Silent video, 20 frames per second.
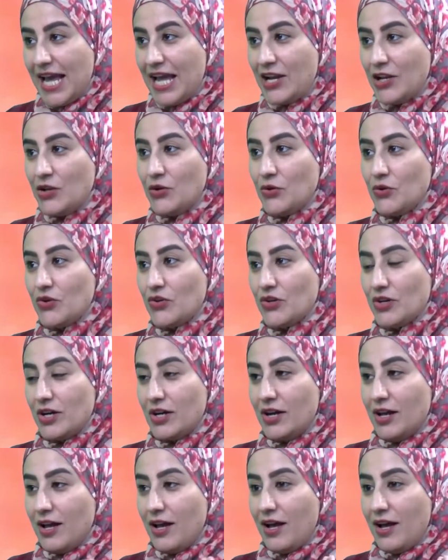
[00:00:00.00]
and your
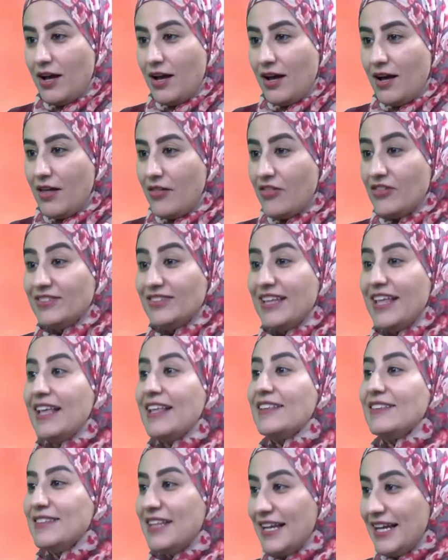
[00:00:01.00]
uh, this
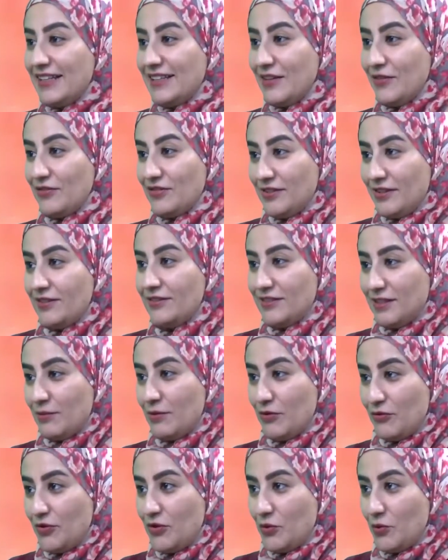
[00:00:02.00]
executive
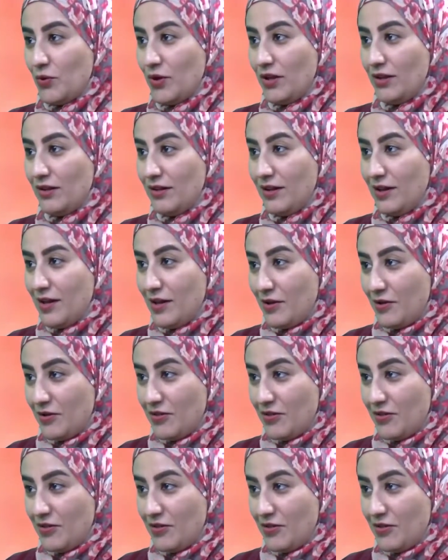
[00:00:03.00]
system, if you will,